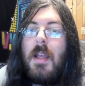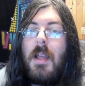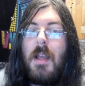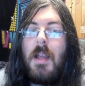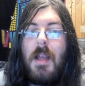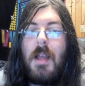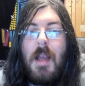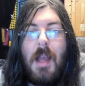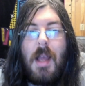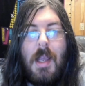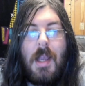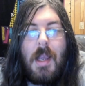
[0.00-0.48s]

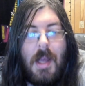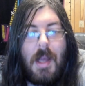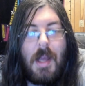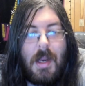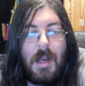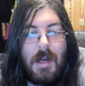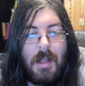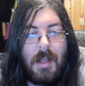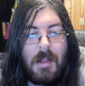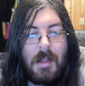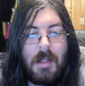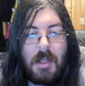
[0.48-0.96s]
I got,
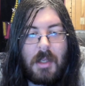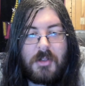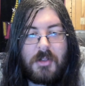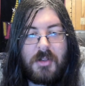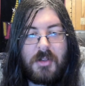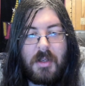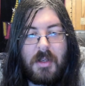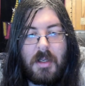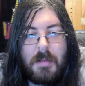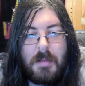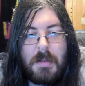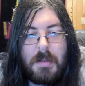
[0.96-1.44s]

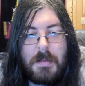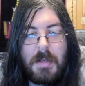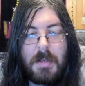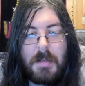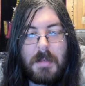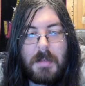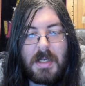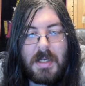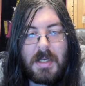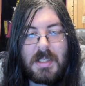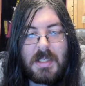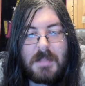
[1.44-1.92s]
actually, let me
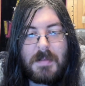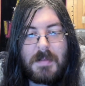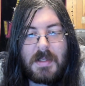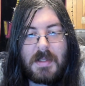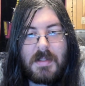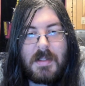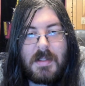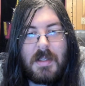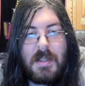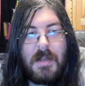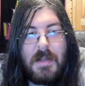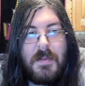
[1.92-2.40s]
minimize
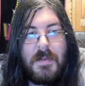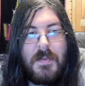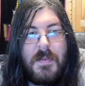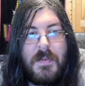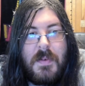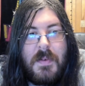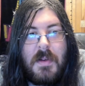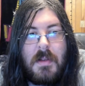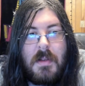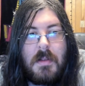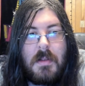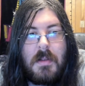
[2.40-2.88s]

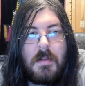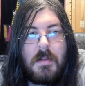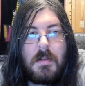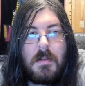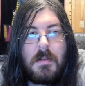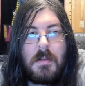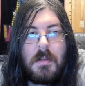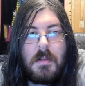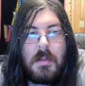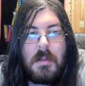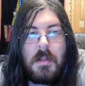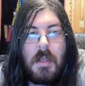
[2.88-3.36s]
myself.
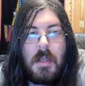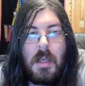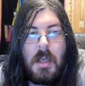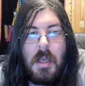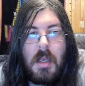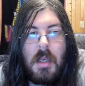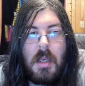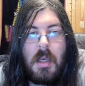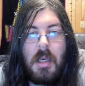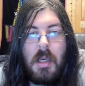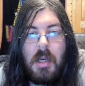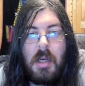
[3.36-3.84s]

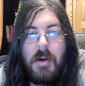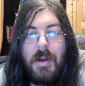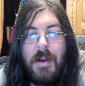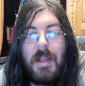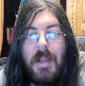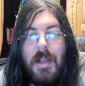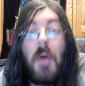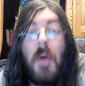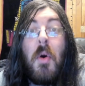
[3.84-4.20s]
Here I go.